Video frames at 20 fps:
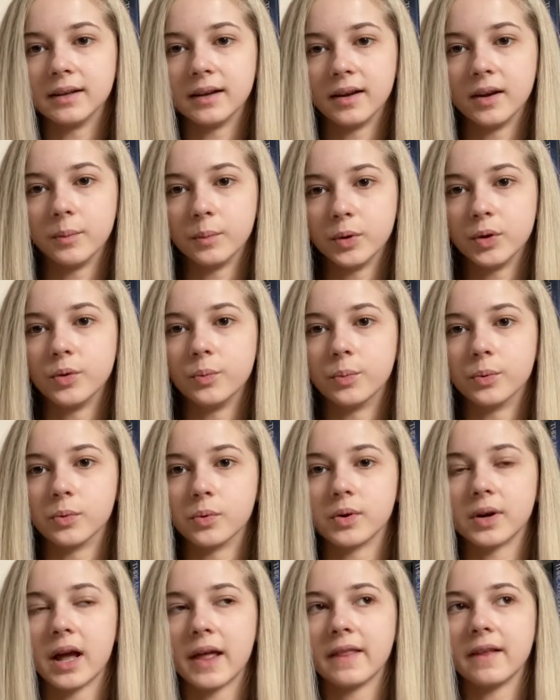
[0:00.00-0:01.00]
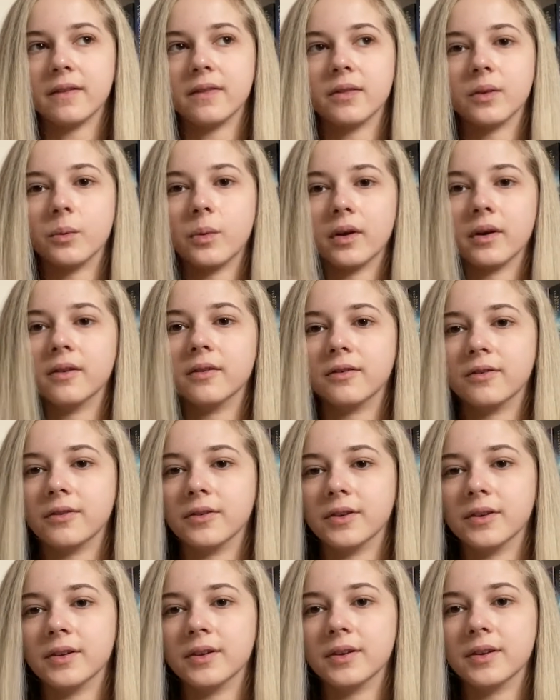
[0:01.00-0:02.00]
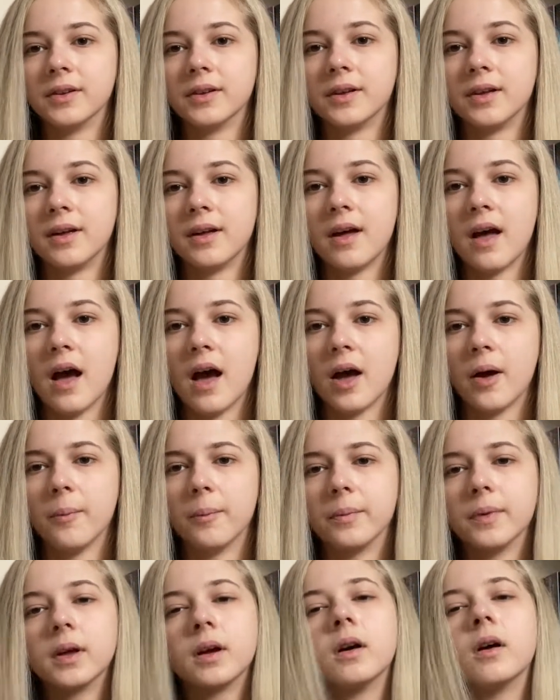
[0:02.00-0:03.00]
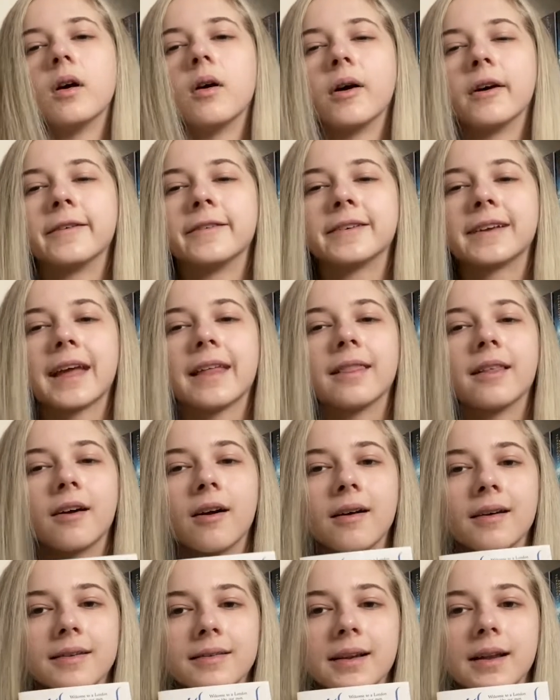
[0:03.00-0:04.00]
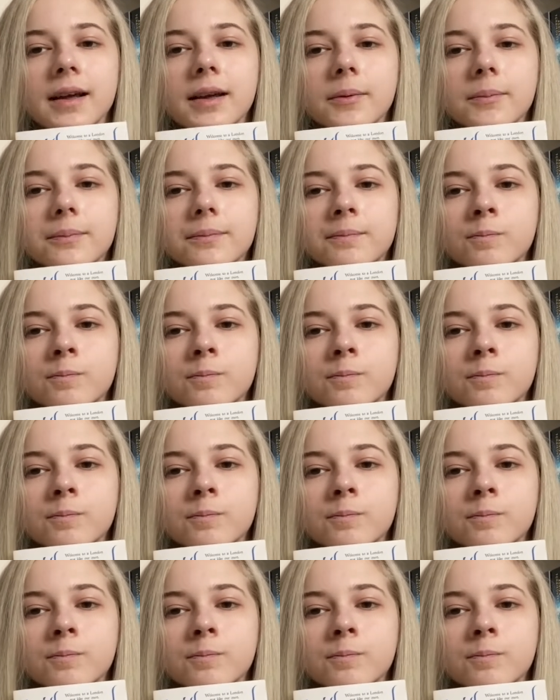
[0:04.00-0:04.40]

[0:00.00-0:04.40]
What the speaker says: in a mood board. And then the one for I forget the guy's name,